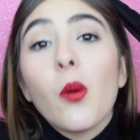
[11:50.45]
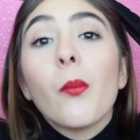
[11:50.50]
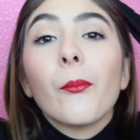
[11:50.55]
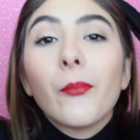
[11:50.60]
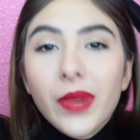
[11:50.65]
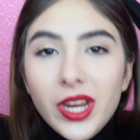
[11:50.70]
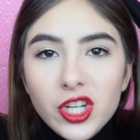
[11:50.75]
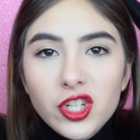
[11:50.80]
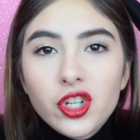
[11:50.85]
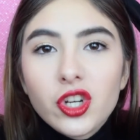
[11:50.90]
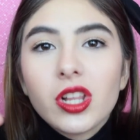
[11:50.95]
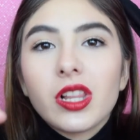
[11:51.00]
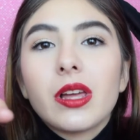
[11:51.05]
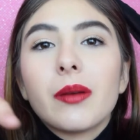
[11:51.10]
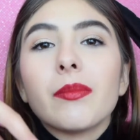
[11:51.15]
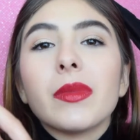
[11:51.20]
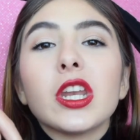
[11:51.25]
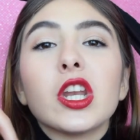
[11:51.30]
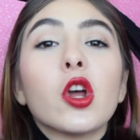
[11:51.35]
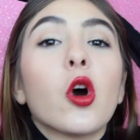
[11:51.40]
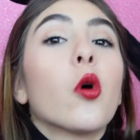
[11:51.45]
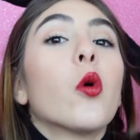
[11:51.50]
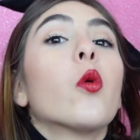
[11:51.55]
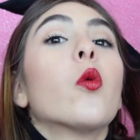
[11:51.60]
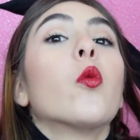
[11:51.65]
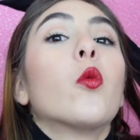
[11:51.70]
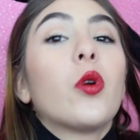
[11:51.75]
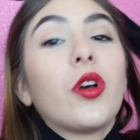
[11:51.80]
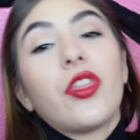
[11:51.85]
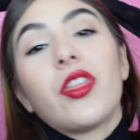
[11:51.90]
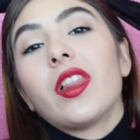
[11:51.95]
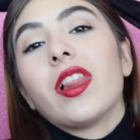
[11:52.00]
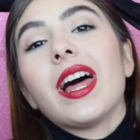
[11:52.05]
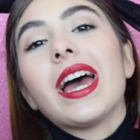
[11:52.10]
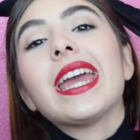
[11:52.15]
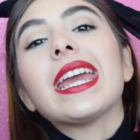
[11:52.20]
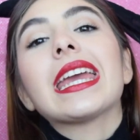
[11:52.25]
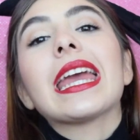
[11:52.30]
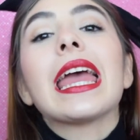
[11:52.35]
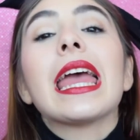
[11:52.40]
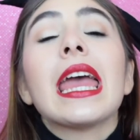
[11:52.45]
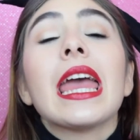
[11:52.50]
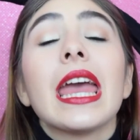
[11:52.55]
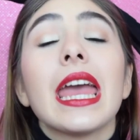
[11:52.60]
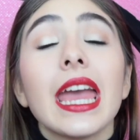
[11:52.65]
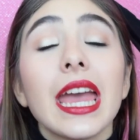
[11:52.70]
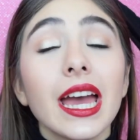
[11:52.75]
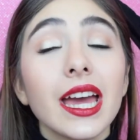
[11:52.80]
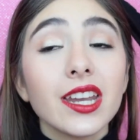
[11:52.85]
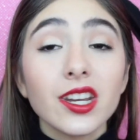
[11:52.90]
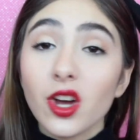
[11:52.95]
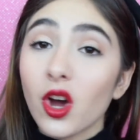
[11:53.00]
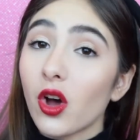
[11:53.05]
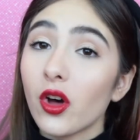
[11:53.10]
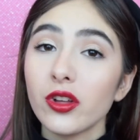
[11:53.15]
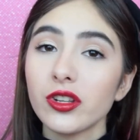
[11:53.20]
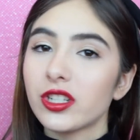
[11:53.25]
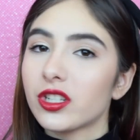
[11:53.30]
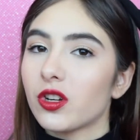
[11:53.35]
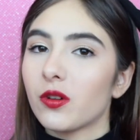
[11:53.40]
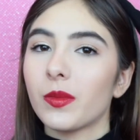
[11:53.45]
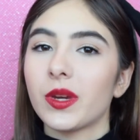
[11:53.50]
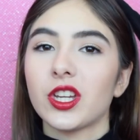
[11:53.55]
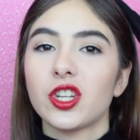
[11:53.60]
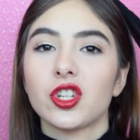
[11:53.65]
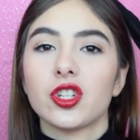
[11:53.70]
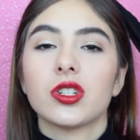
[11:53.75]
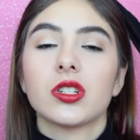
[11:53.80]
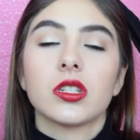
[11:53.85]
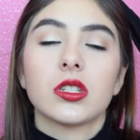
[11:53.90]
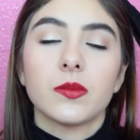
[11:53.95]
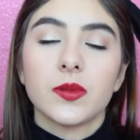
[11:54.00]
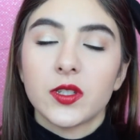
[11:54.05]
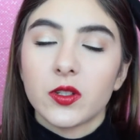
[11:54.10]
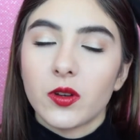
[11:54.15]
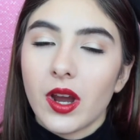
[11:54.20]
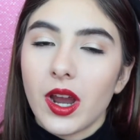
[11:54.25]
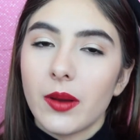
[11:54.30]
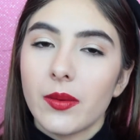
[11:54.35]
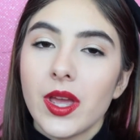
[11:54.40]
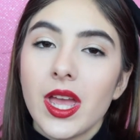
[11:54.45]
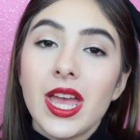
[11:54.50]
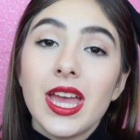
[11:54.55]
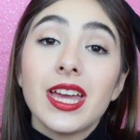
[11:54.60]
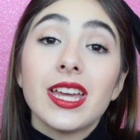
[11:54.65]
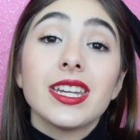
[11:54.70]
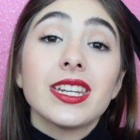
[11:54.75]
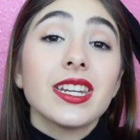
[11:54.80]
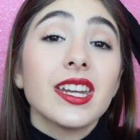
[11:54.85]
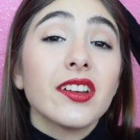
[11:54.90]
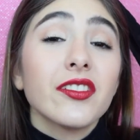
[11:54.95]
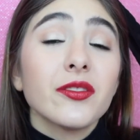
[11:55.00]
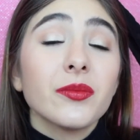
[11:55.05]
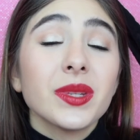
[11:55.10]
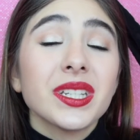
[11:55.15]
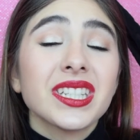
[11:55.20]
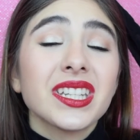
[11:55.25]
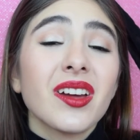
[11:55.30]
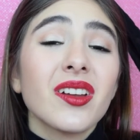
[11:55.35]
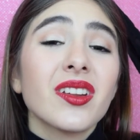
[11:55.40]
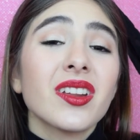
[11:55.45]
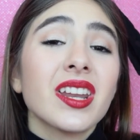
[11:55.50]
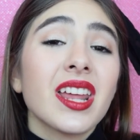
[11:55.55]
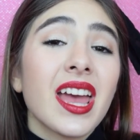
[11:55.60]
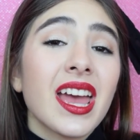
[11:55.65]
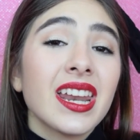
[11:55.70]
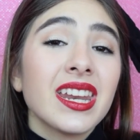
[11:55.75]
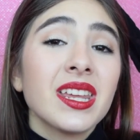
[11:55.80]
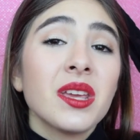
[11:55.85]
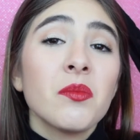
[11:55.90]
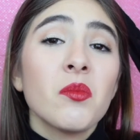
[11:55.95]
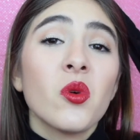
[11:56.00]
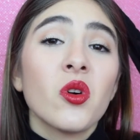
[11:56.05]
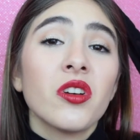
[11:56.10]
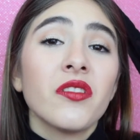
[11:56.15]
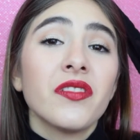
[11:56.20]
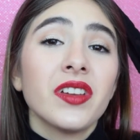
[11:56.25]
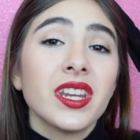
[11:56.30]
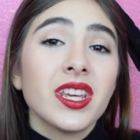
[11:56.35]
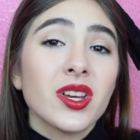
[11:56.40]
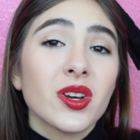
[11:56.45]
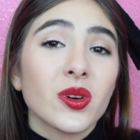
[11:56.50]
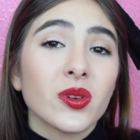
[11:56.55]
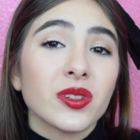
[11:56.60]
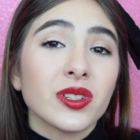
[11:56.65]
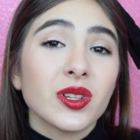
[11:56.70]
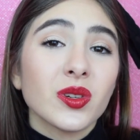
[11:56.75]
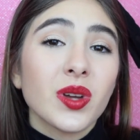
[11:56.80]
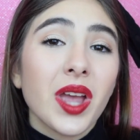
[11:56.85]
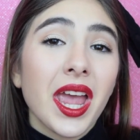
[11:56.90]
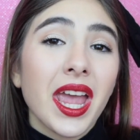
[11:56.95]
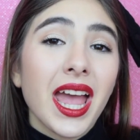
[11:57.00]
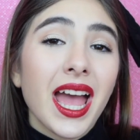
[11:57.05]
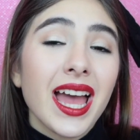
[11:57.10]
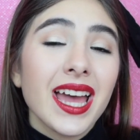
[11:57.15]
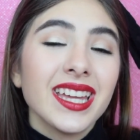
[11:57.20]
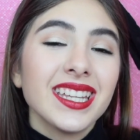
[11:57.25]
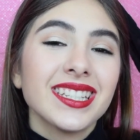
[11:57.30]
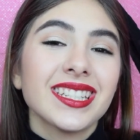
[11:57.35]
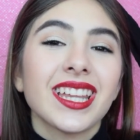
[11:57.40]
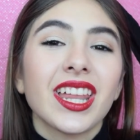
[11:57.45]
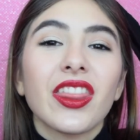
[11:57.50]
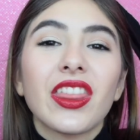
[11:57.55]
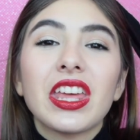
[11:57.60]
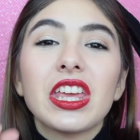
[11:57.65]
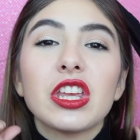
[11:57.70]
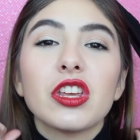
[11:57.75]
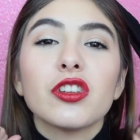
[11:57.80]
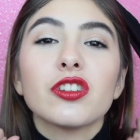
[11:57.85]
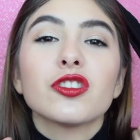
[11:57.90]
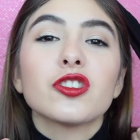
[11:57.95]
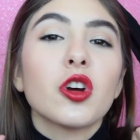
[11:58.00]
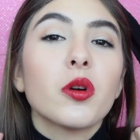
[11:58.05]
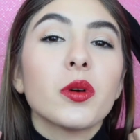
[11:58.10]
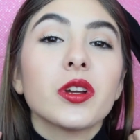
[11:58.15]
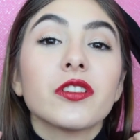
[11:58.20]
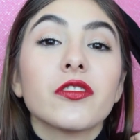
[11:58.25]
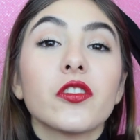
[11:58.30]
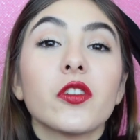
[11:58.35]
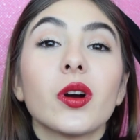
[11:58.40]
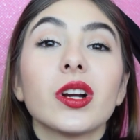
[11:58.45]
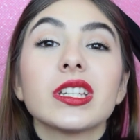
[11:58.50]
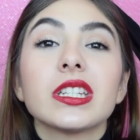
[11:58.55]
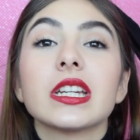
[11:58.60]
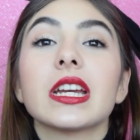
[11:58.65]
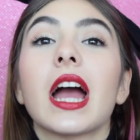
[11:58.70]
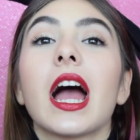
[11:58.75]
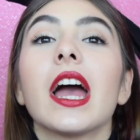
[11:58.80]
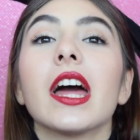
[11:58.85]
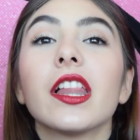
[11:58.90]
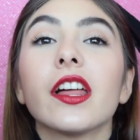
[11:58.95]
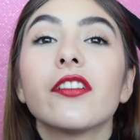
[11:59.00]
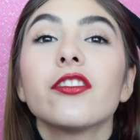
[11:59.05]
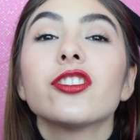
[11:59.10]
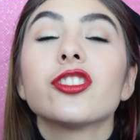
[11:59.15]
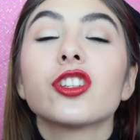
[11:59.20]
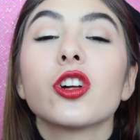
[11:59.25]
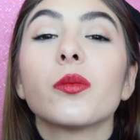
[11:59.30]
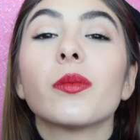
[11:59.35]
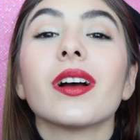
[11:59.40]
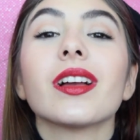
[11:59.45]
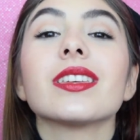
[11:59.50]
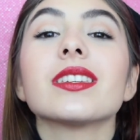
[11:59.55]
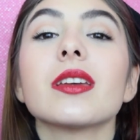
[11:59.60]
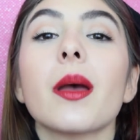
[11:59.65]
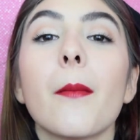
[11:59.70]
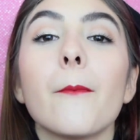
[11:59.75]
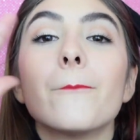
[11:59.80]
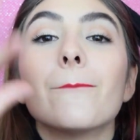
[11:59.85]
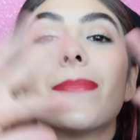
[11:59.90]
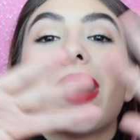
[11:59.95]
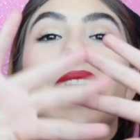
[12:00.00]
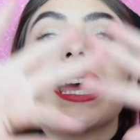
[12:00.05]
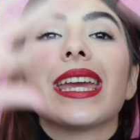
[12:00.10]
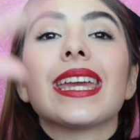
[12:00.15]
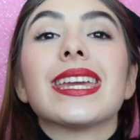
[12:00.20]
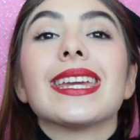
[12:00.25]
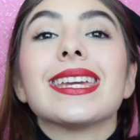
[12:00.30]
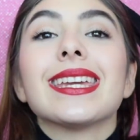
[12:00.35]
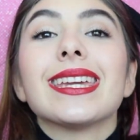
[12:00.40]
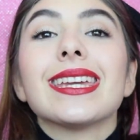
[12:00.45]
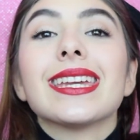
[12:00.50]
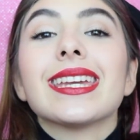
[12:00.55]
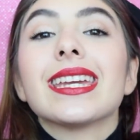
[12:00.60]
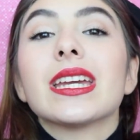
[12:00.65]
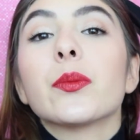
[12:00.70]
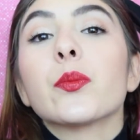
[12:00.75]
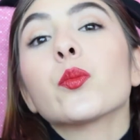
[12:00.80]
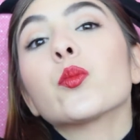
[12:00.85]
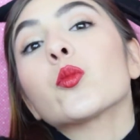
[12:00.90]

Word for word: Make sure to let me know with a like. And also make sure to subscribe to never miss out on any more videos. Okay guys? Thank you so much for watching. I love you so much. Bye!